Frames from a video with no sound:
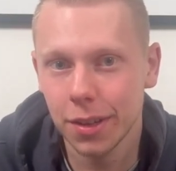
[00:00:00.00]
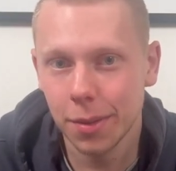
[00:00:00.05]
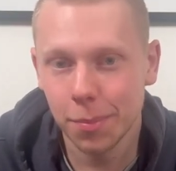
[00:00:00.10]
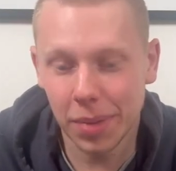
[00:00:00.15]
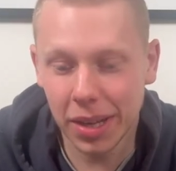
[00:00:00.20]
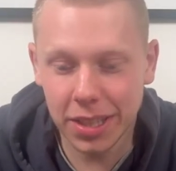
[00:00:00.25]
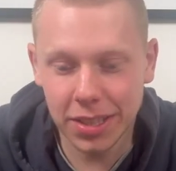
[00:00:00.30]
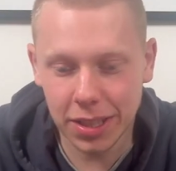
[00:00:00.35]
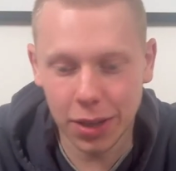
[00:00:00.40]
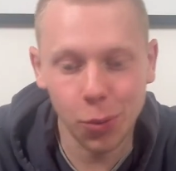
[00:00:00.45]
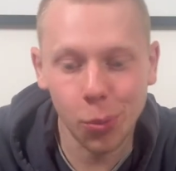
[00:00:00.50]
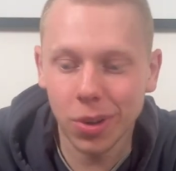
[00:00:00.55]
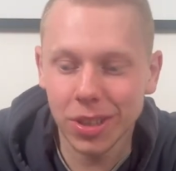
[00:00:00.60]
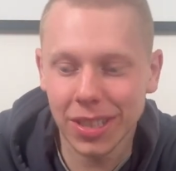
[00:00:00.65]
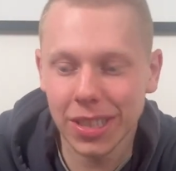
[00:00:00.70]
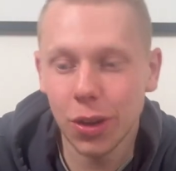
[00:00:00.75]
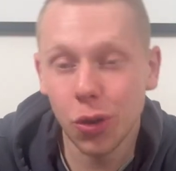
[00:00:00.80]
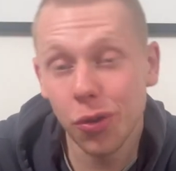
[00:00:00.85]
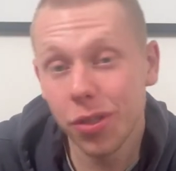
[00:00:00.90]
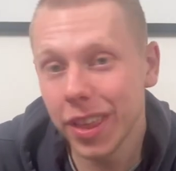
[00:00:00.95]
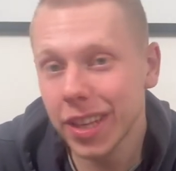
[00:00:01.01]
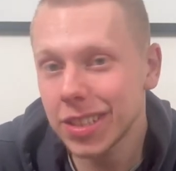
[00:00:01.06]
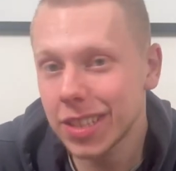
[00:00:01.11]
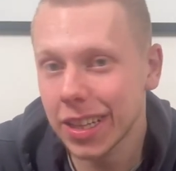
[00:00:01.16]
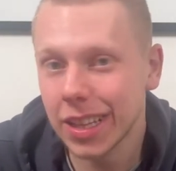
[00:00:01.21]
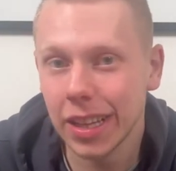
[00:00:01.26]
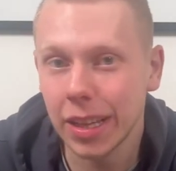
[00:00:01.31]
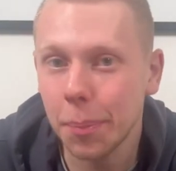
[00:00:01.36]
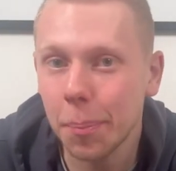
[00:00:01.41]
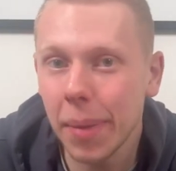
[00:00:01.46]
Because it wasn't
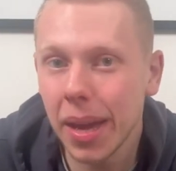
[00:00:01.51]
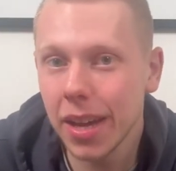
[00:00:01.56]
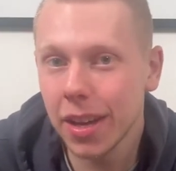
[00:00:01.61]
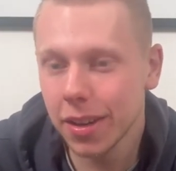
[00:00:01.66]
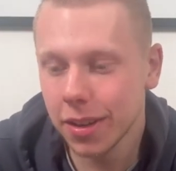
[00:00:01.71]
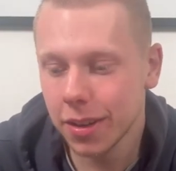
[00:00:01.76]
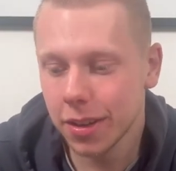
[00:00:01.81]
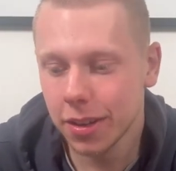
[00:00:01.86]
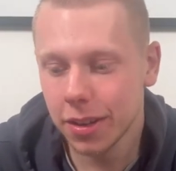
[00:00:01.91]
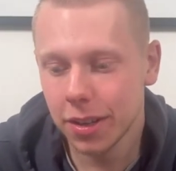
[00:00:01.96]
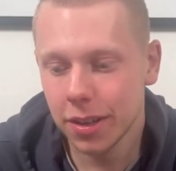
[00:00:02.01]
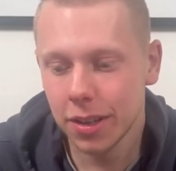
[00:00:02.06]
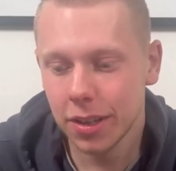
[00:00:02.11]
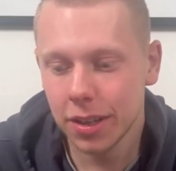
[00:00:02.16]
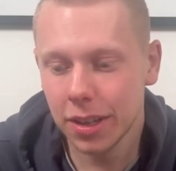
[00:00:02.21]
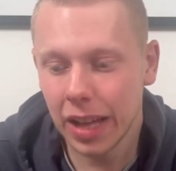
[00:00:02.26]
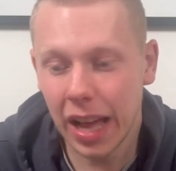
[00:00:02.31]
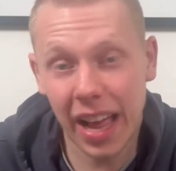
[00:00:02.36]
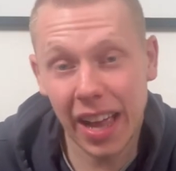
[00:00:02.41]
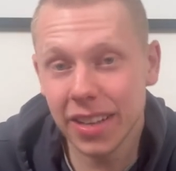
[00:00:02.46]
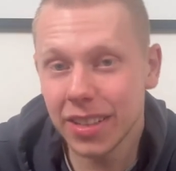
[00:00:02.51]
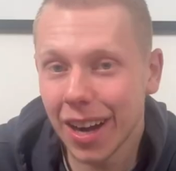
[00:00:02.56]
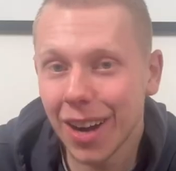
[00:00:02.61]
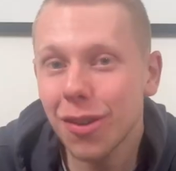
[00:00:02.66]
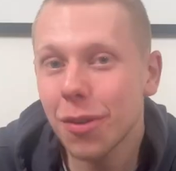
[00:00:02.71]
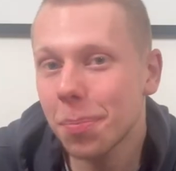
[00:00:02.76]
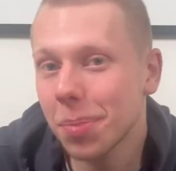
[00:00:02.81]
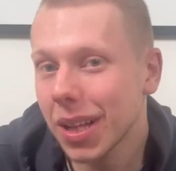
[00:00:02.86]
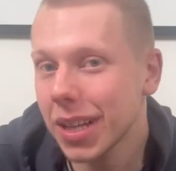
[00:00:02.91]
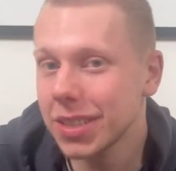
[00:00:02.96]
authentically me, and I
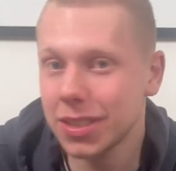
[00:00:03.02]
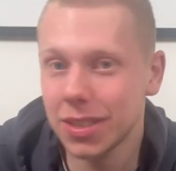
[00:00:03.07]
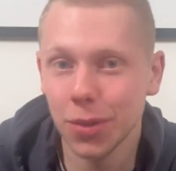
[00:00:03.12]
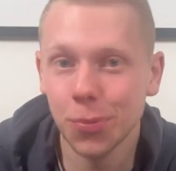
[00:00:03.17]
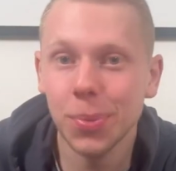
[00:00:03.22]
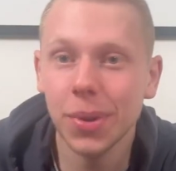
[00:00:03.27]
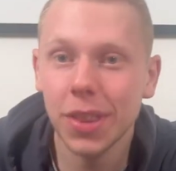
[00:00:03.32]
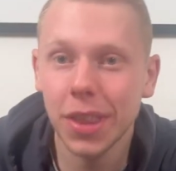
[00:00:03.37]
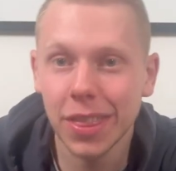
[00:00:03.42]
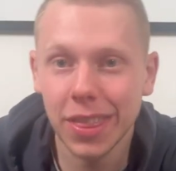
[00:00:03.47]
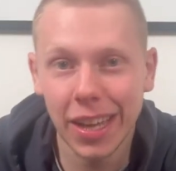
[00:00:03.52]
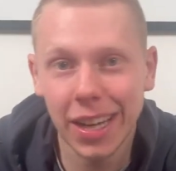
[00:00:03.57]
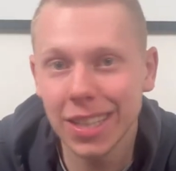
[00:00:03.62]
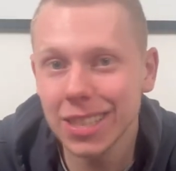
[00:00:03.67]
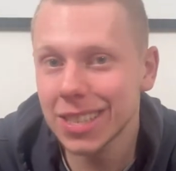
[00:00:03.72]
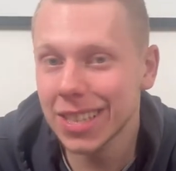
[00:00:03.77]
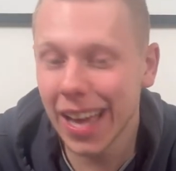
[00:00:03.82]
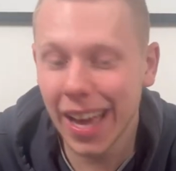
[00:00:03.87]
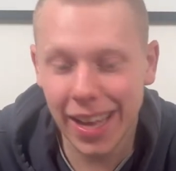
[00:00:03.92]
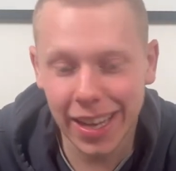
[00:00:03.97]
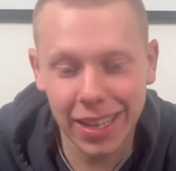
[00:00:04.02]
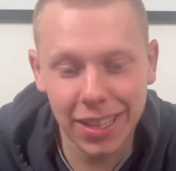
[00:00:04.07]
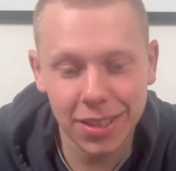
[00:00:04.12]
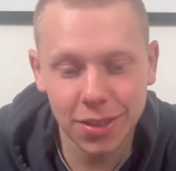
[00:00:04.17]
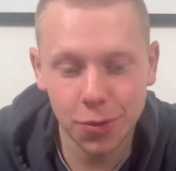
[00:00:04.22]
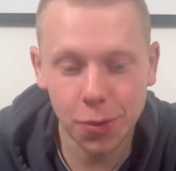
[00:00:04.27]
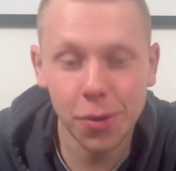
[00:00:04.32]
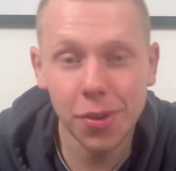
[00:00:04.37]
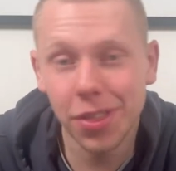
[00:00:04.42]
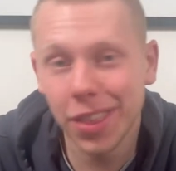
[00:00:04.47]
replaced it with the things that
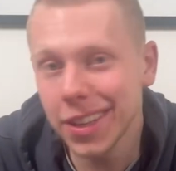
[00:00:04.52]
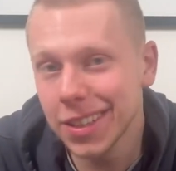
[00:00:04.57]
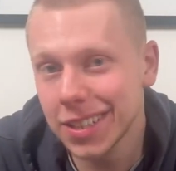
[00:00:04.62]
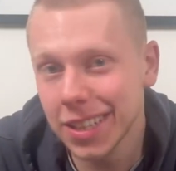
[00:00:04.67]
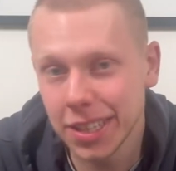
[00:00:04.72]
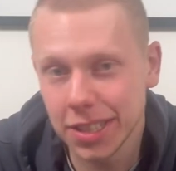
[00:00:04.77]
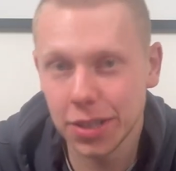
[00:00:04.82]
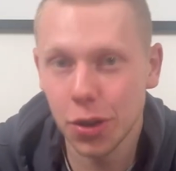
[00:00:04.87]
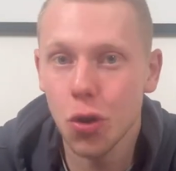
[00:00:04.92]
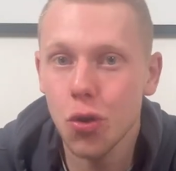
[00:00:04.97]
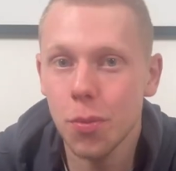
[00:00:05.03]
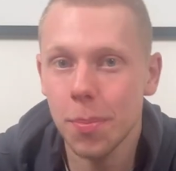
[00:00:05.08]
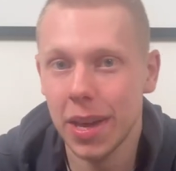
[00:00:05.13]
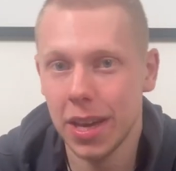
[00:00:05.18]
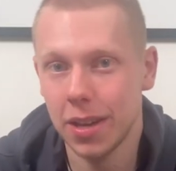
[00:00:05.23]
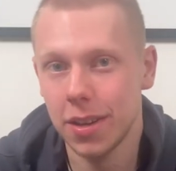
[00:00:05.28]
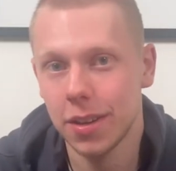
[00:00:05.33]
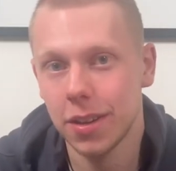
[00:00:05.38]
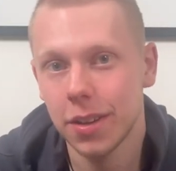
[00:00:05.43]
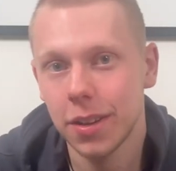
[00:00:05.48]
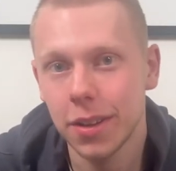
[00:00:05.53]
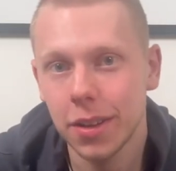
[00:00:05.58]
is authentic to me.